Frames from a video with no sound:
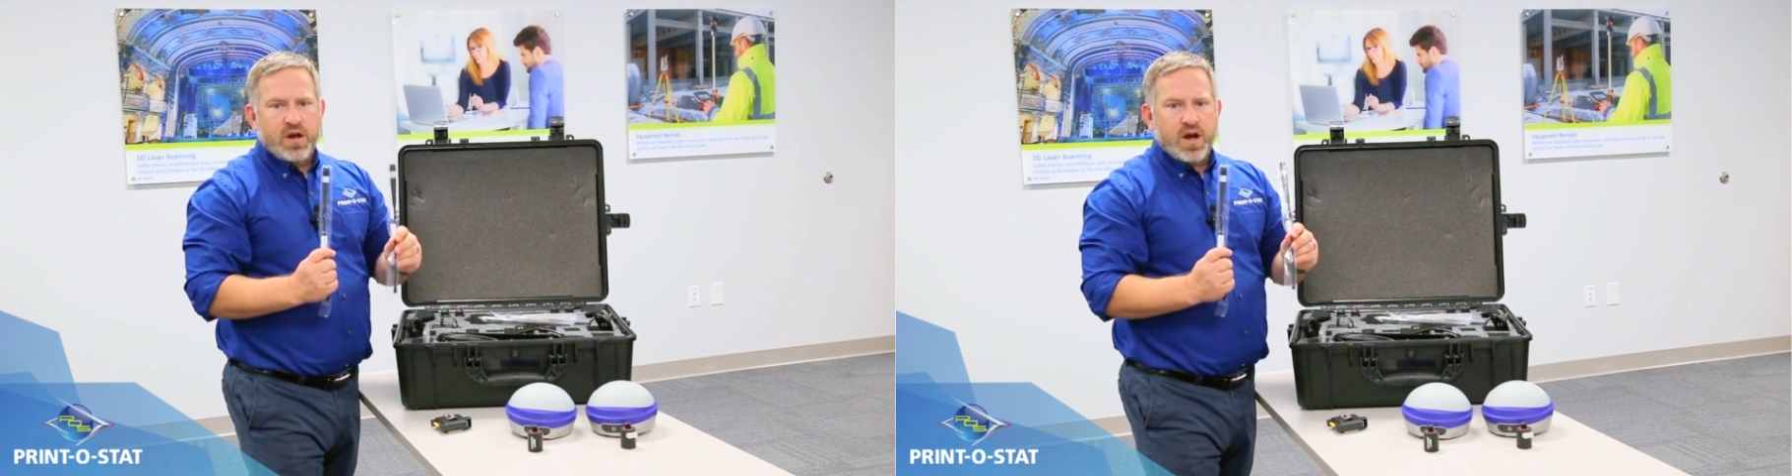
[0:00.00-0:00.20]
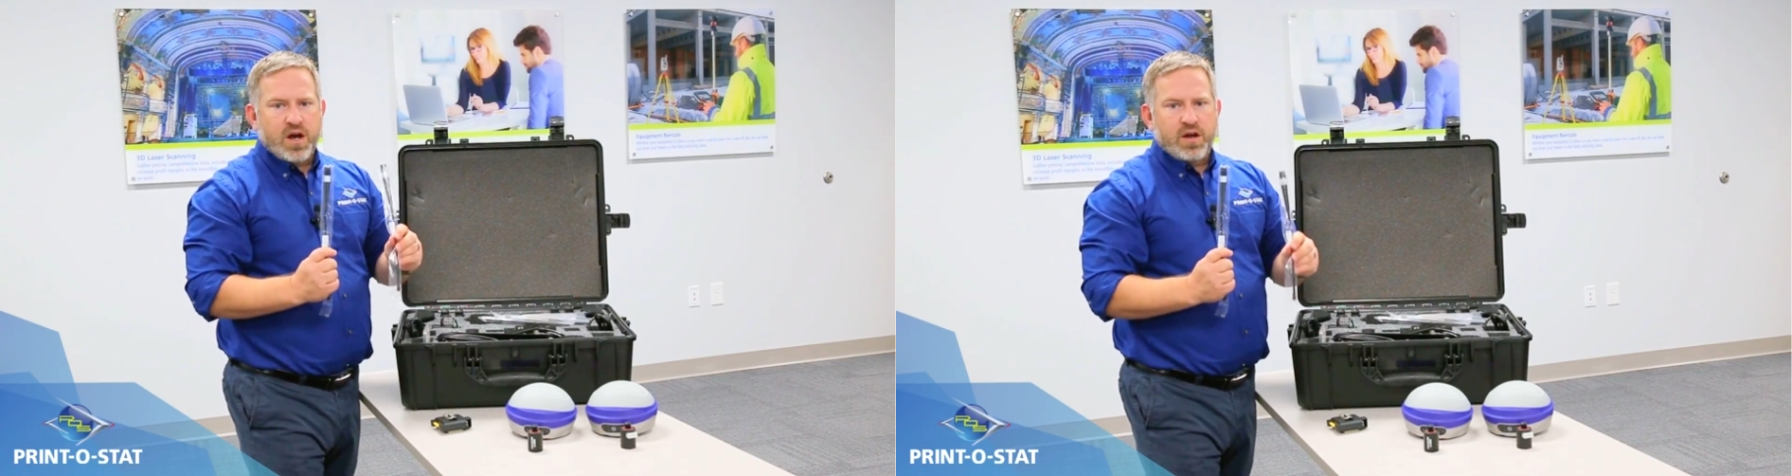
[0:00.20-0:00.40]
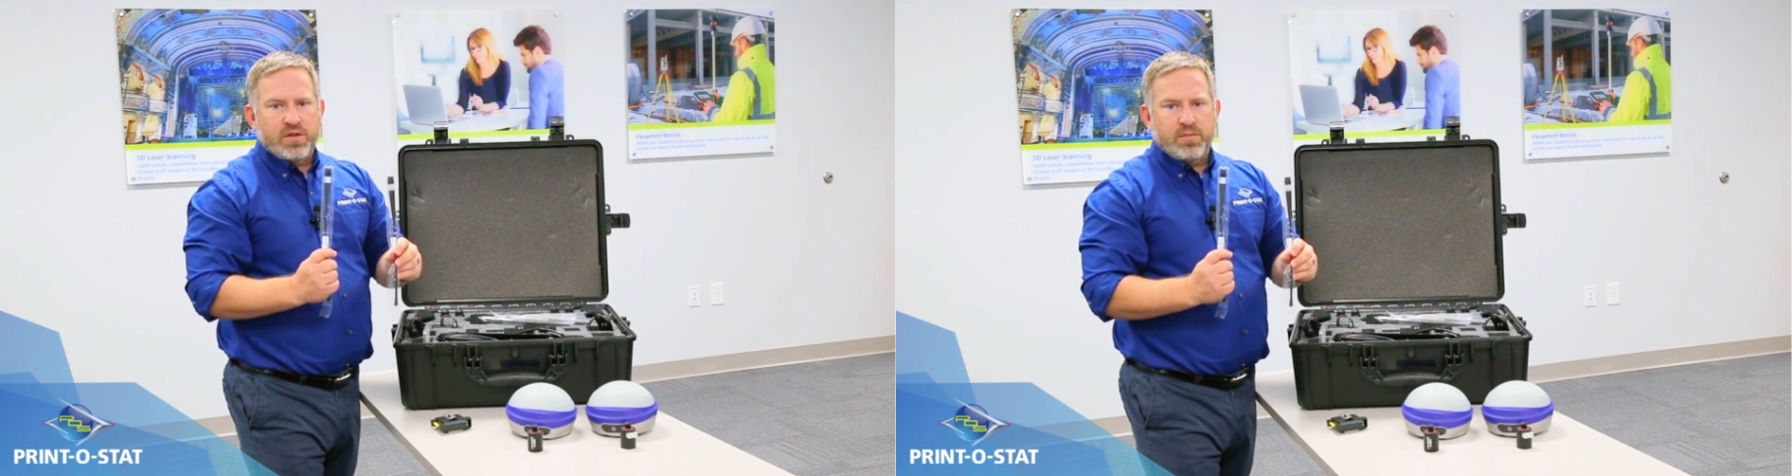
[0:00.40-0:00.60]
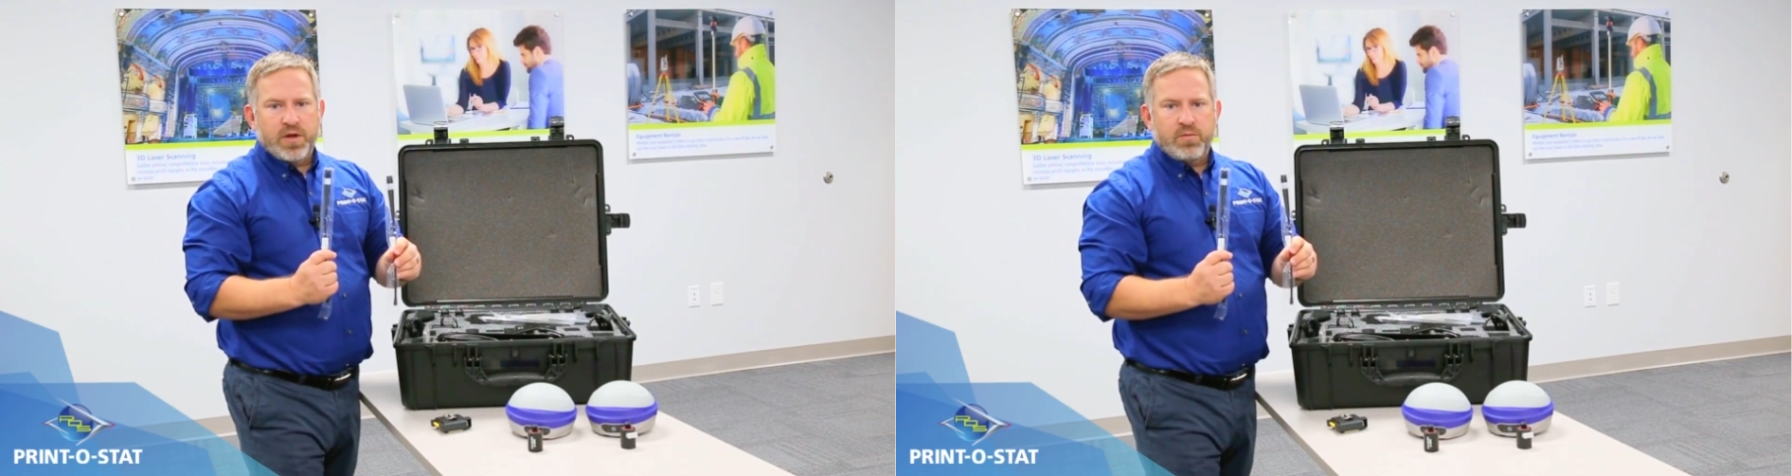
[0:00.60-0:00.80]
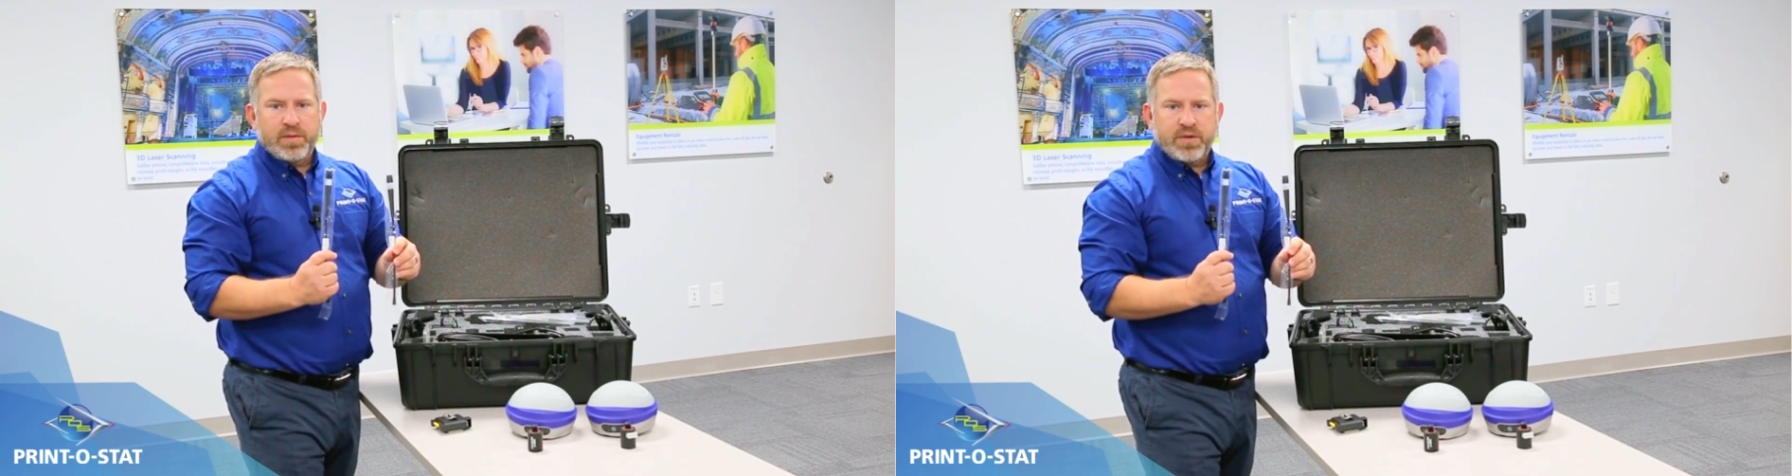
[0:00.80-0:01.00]
The
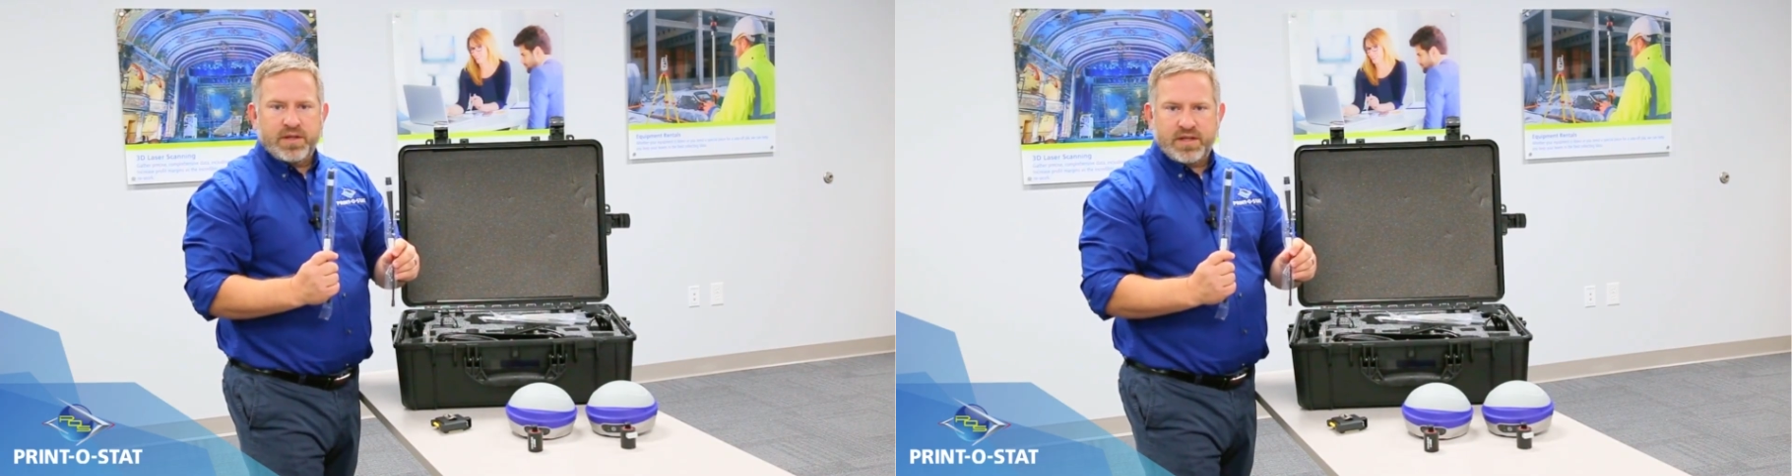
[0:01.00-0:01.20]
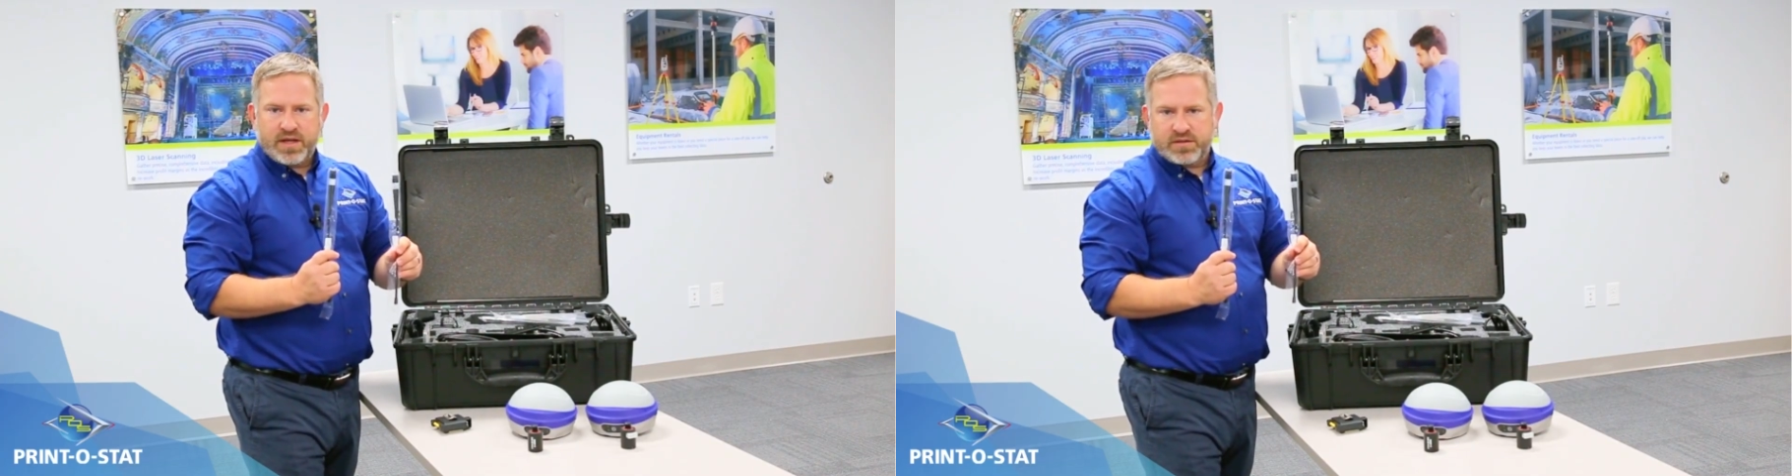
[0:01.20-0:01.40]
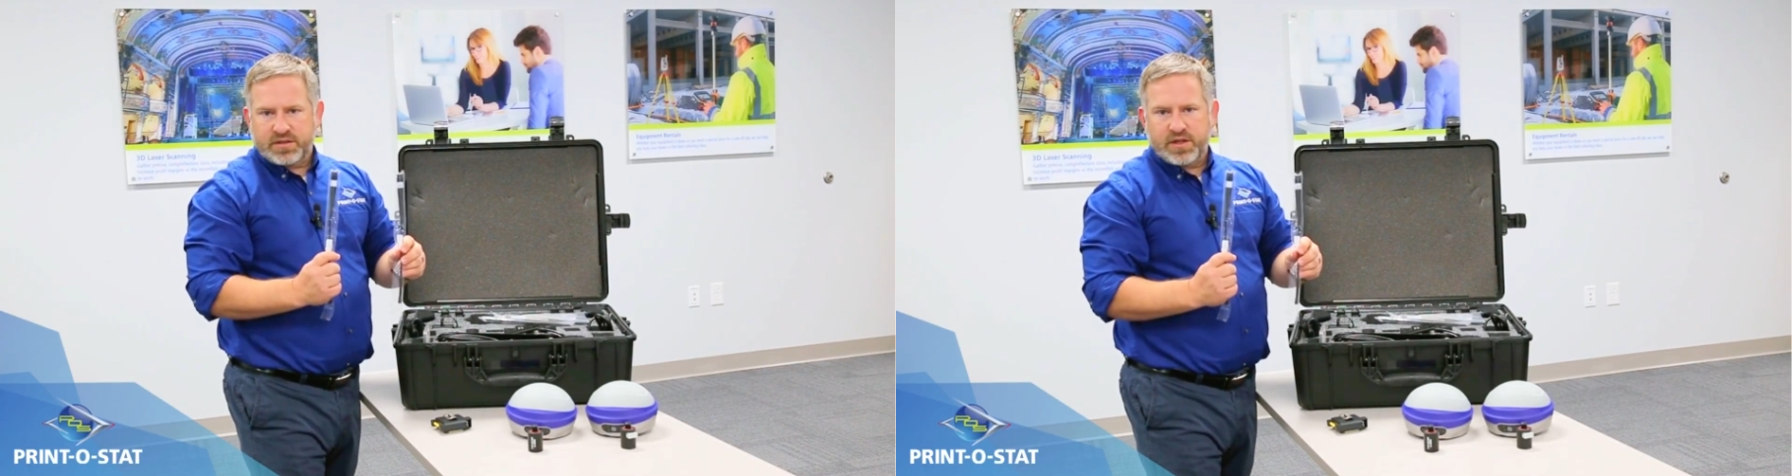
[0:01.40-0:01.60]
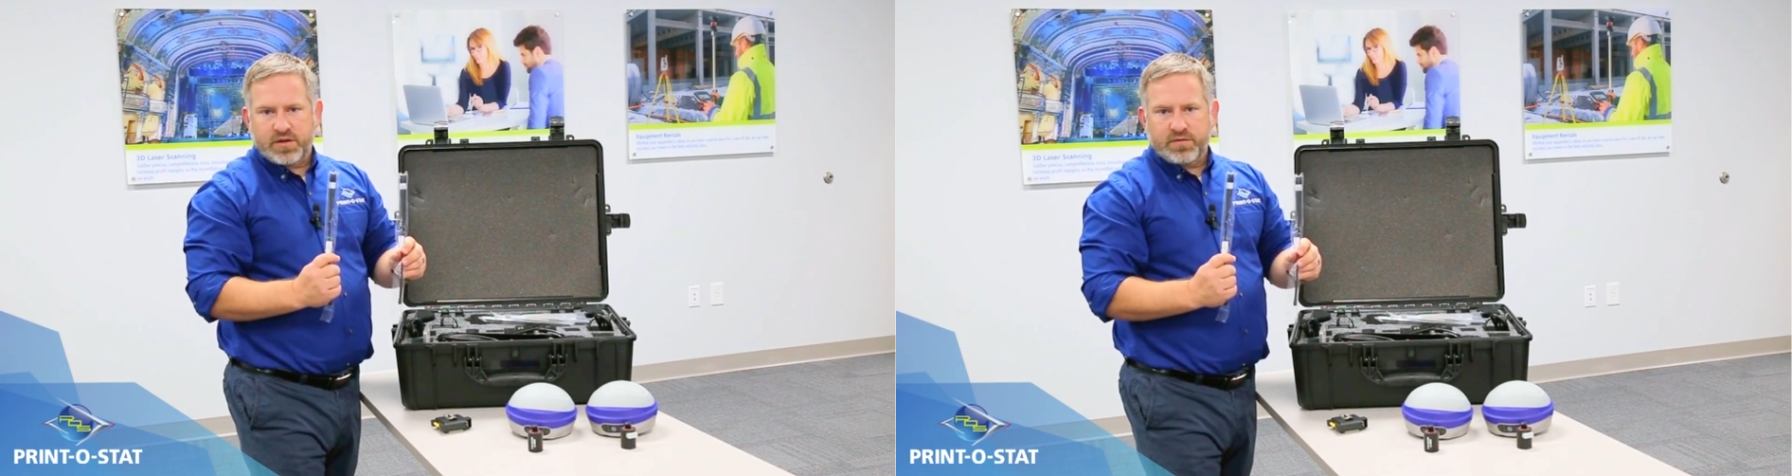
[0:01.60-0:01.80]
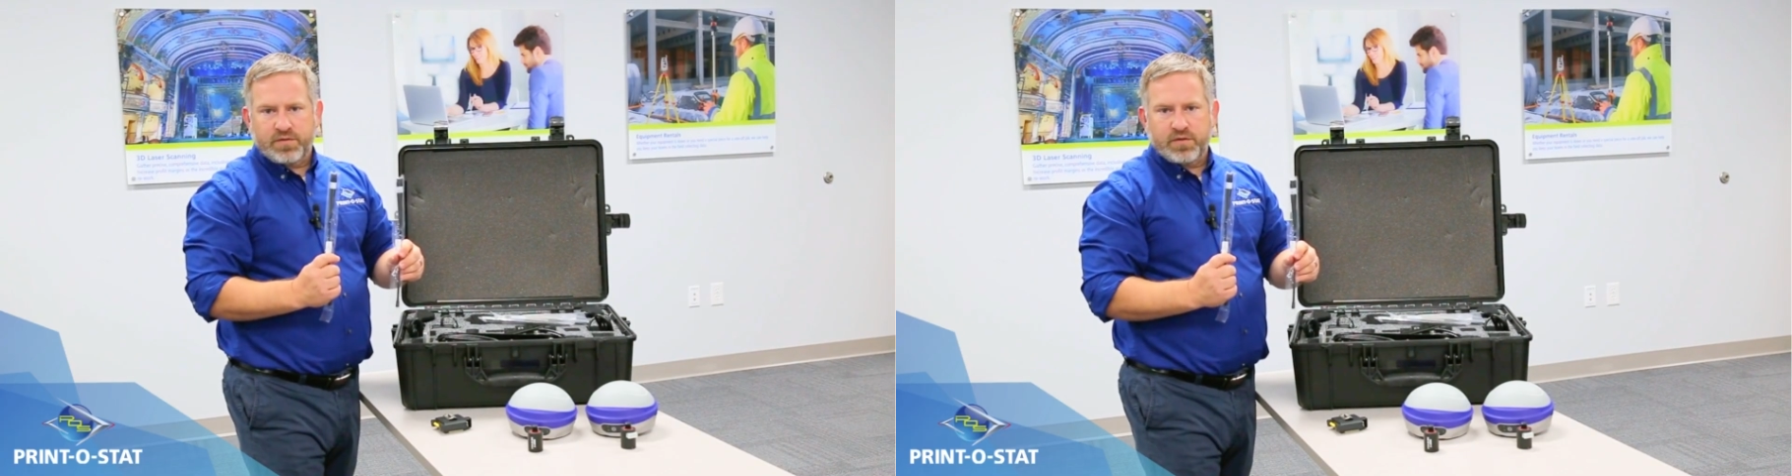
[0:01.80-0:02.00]
big whip antennas
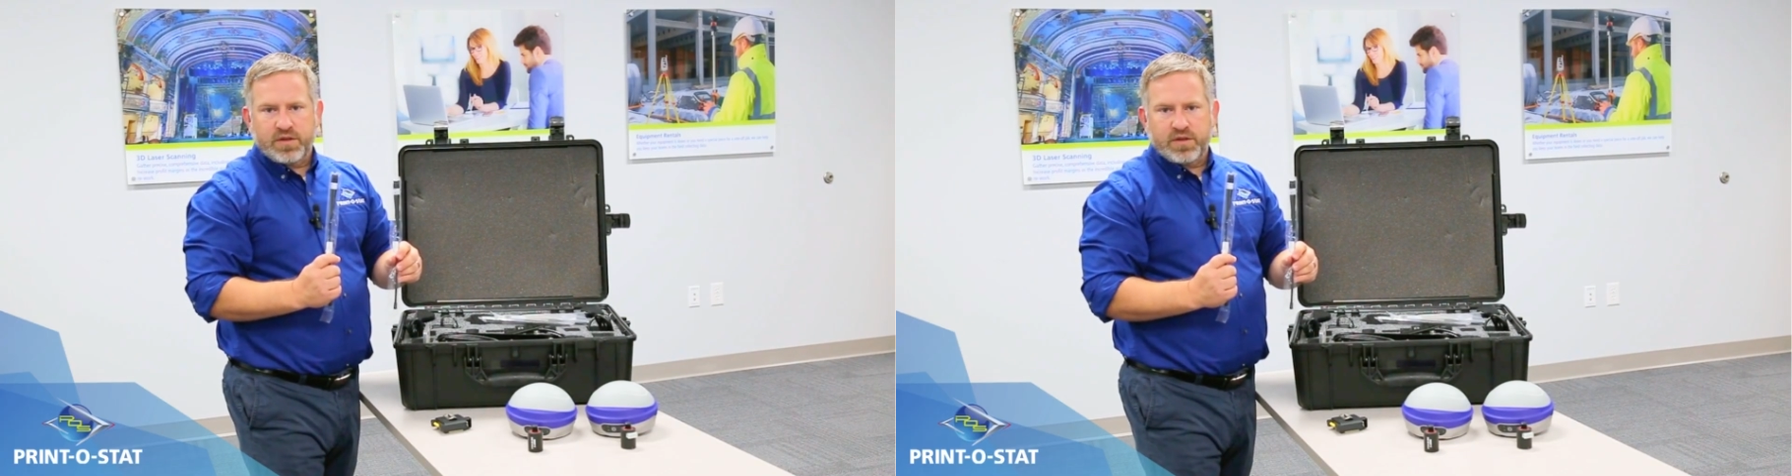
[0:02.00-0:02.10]
here for